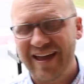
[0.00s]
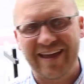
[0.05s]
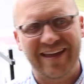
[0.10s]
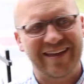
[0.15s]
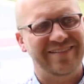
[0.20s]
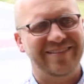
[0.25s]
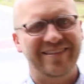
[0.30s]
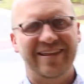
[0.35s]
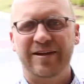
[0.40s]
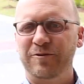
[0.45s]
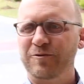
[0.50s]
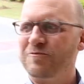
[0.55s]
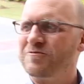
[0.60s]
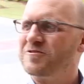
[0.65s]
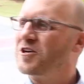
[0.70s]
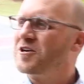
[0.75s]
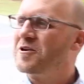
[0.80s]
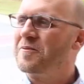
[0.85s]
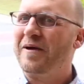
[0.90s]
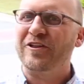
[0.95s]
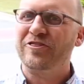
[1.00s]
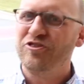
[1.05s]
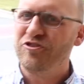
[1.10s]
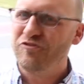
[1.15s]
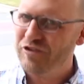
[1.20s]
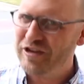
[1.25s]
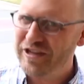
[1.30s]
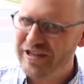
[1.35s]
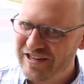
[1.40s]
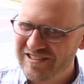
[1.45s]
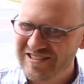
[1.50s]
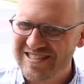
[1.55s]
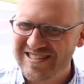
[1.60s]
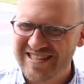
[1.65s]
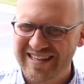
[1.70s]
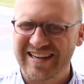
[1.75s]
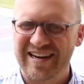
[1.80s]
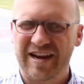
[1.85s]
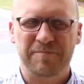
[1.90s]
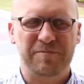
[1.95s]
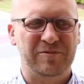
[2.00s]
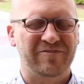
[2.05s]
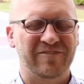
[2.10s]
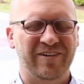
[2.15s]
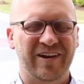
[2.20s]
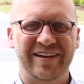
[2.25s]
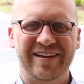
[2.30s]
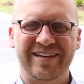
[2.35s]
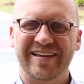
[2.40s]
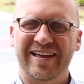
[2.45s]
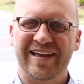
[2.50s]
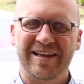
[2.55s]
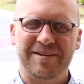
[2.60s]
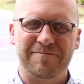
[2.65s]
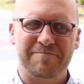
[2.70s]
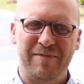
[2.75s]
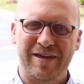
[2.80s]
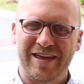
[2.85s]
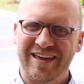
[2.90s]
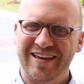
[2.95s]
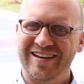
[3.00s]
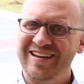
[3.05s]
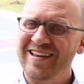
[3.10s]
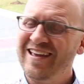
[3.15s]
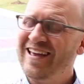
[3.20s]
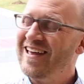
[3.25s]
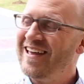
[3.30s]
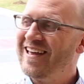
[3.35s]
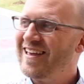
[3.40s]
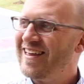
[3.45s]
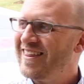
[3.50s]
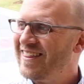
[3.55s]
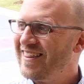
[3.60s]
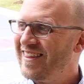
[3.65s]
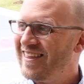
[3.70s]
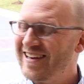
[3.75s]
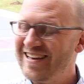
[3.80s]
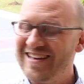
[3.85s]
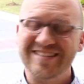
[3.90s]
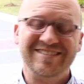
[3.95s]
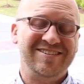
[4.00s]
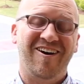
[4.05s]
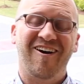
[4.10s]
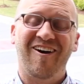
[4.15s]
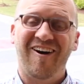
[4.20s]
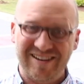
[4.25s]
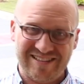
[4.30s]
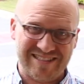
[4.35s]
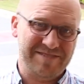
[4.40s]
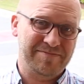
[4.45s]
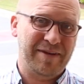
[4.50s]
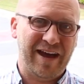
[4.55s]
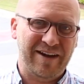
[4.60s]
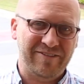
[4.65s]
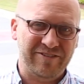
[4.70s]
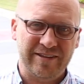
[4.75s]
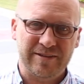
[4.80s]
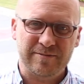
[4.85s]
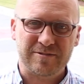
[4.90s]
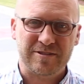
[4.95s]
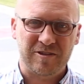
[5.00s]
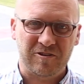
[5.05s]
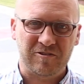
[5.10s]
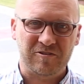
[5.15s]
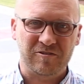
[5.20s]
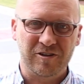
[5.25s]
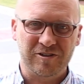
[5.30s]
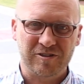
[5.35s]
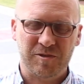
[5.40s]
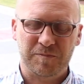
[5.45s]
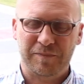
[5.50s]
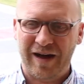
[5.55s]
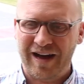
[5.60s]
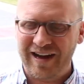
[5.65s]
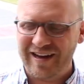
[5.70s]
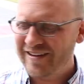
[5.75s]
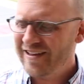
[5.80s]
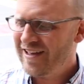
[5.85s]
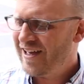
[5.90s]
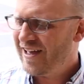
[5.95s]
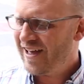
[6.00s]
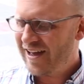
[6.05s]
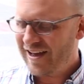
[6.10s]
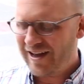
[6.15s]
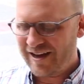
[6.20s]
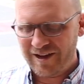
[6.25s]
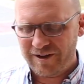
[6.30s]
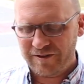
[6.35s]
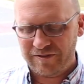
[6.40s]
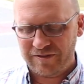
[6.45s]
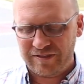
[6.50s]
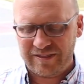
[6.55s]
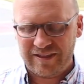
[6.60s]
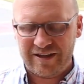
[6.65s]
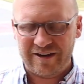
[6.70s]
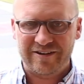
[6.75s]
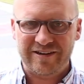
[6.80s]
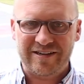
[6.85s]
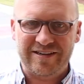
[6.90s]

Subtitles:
and they took about 3 years to get up and running, and man, it's awesome having them so close by. There